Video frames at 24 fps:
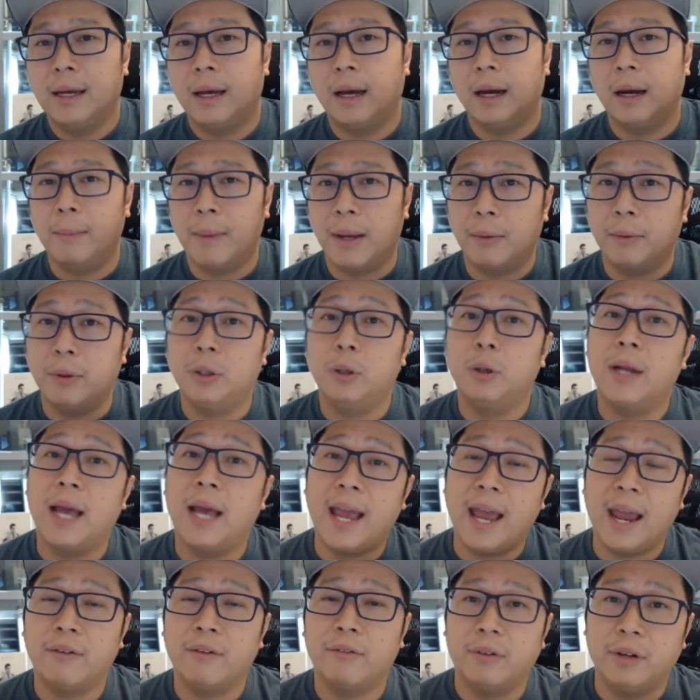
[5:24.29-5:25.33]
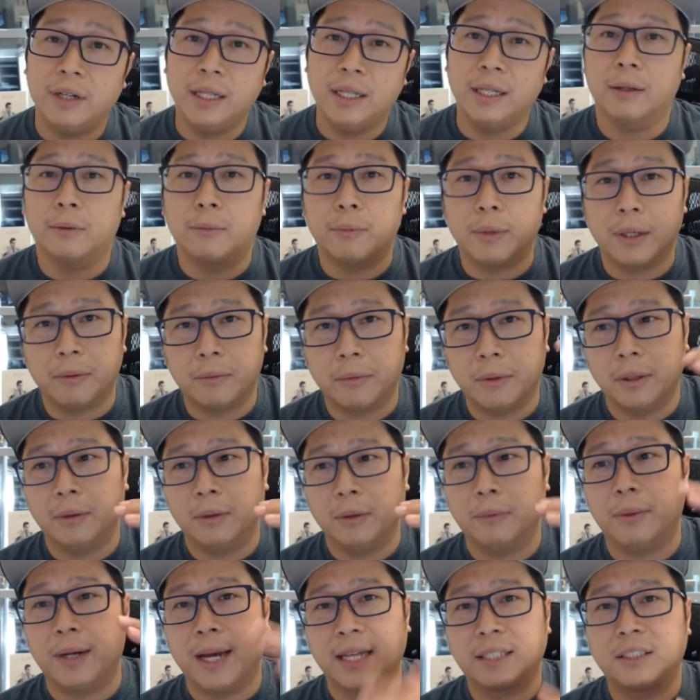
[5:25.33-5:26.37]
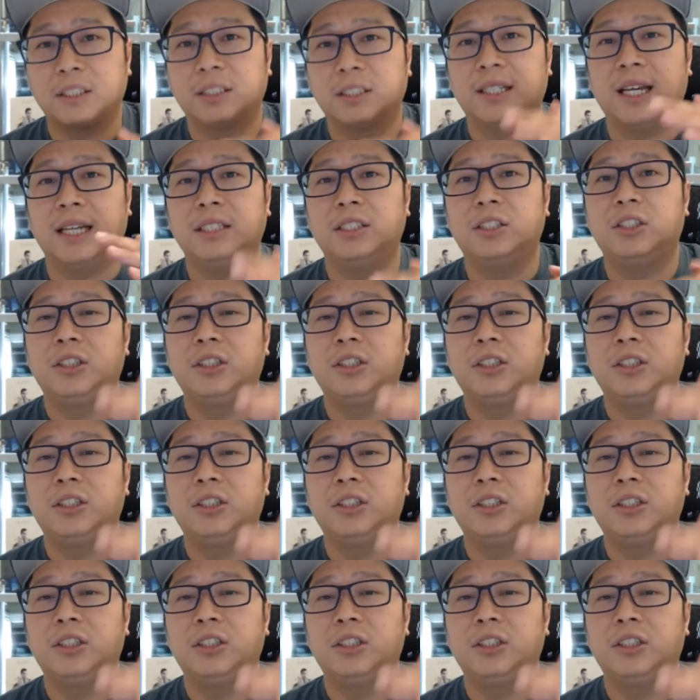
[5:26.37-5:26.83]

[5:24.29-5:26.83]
And we do that every year, where we exercise